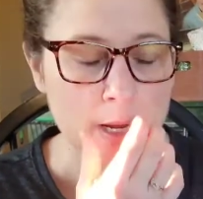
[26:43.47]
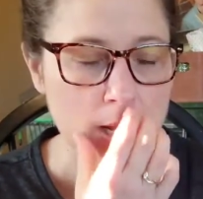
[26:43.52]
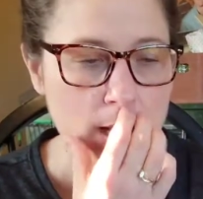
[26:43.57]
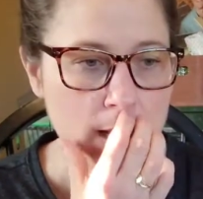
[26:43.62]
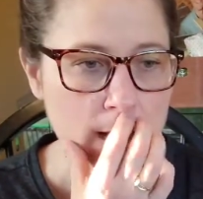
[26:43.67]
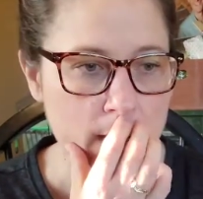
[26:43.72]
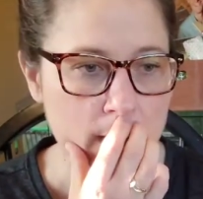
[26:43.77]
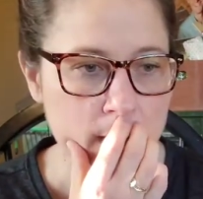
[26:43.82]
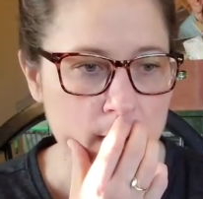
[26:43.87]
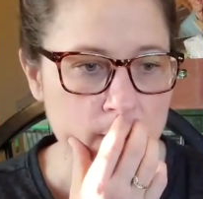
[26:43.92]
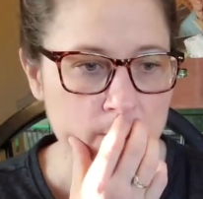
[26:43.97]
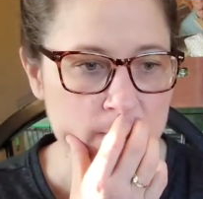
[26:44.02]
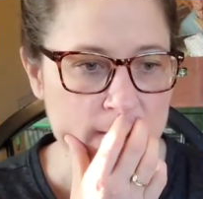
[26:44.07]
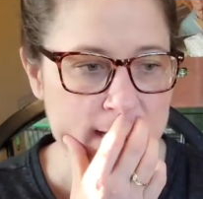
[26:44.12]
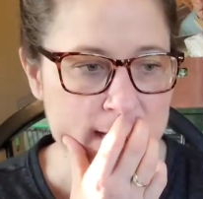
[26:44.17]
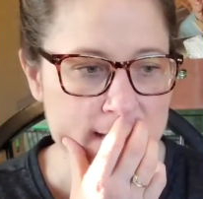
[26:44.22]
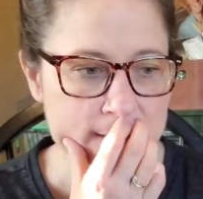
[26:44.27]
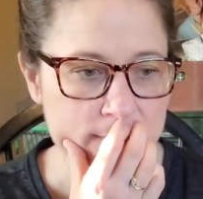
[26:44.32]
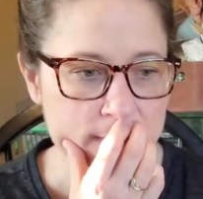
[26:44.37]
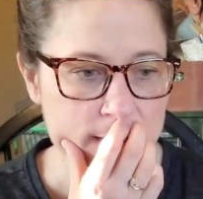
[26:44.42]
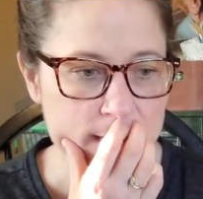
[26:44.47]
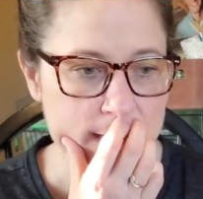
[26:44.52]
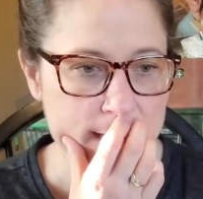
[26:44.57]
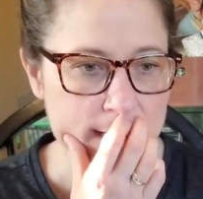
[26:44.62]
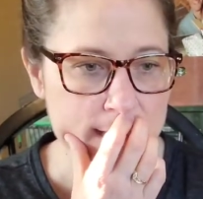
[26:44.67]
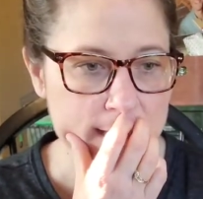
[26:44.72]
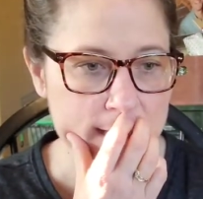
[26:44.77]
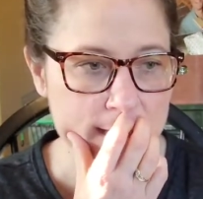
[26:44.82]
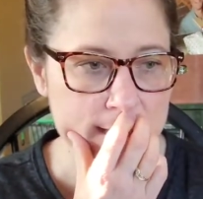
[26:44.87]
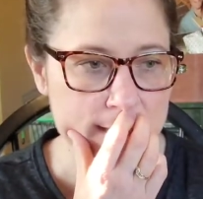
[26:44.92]
And
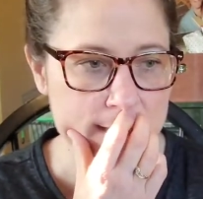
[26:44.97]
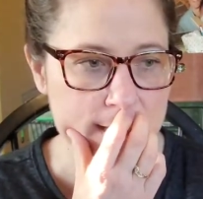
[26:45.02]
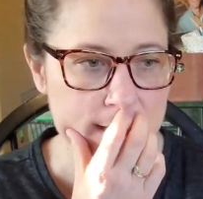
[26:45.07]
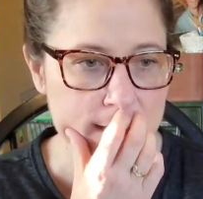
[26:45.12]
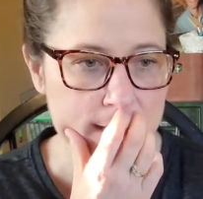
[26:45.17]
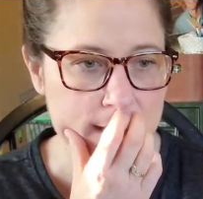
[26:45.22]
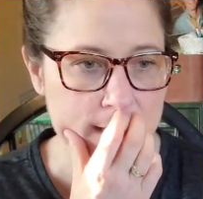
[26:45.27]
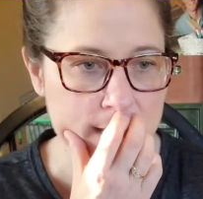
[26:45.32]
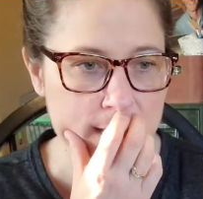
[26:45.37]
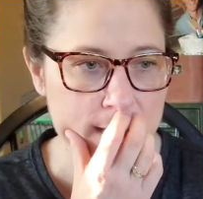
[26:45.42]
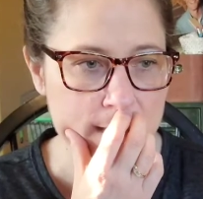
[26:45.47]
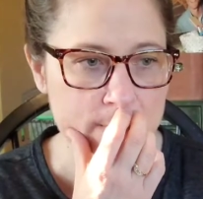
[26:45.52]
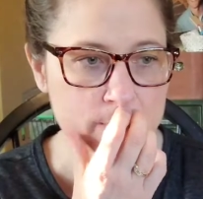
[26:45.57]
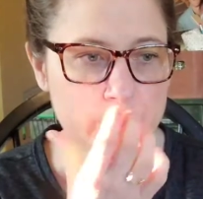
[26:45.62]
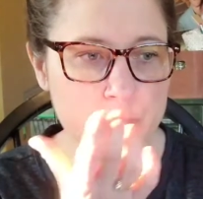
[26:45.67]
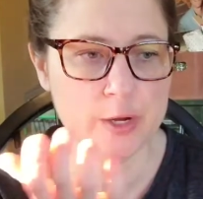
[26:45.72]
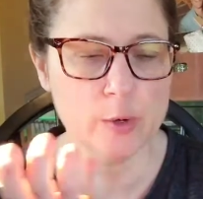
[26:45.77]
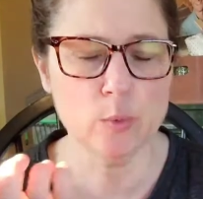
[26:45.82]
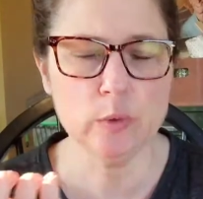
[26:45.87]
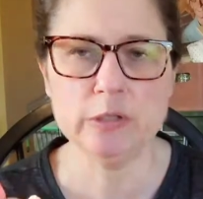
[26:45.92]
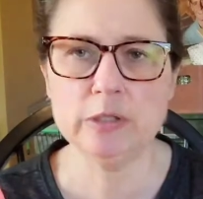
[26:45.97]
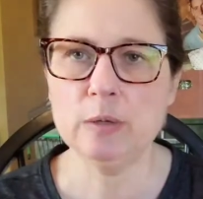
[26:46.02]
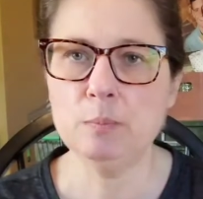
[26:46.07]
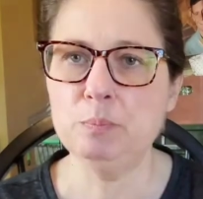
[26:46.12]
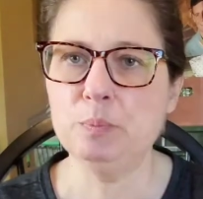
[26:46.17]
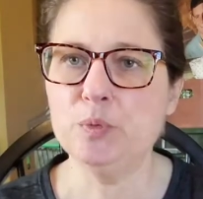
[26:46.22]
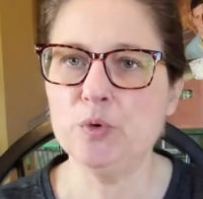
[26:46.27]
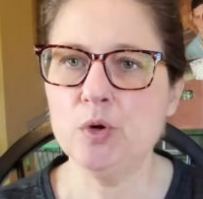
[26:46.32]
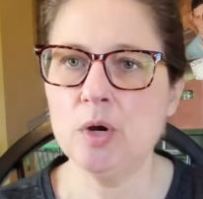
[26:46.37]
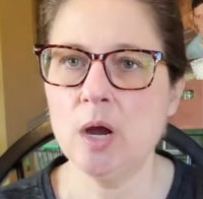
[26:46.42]
then there was a
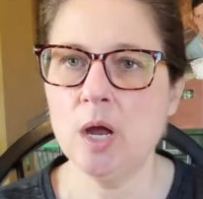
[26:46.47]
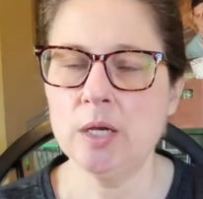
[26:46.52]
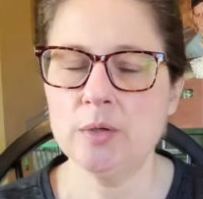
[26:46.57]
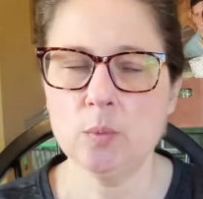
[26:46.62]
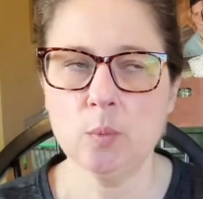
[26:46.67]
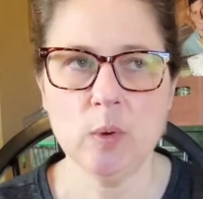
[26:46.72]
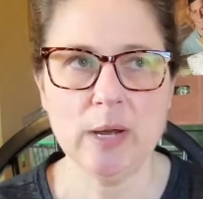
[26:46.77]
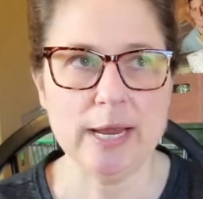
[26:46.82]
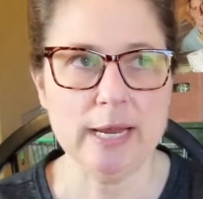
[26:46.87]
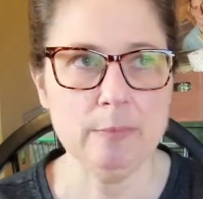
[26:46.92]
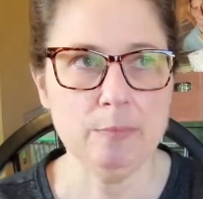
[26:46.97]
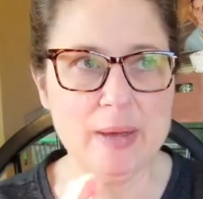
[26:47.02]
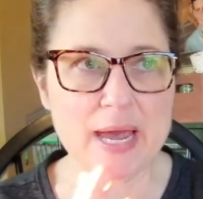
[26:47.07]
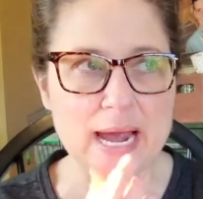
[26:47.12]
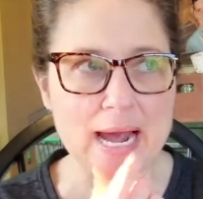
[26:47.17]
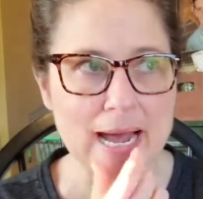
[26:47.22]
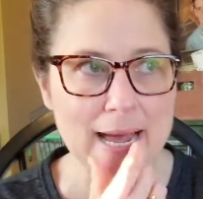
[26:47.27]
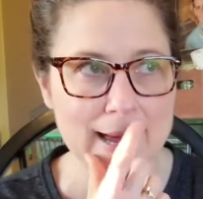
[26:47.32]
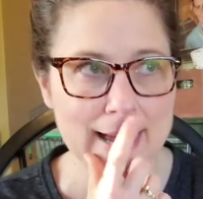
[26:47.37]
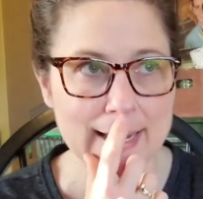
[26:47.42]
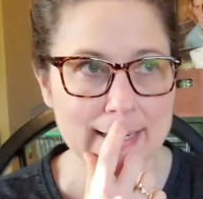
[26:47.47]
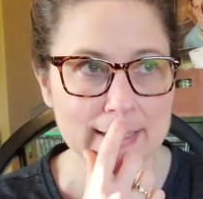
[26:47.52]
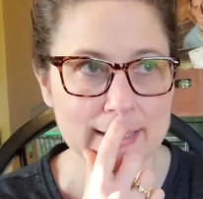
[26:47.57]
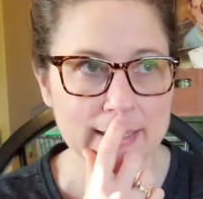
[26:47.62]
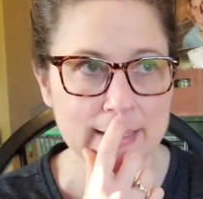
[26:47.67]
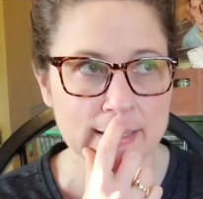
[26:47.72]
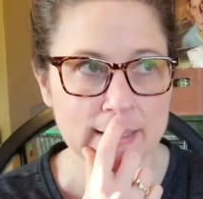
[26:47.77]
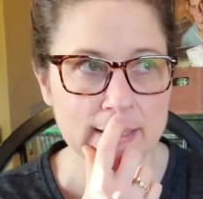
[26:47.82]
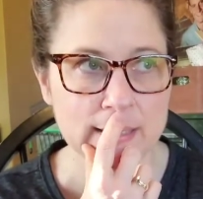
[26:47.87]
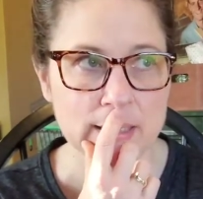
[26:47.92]
Broadway pack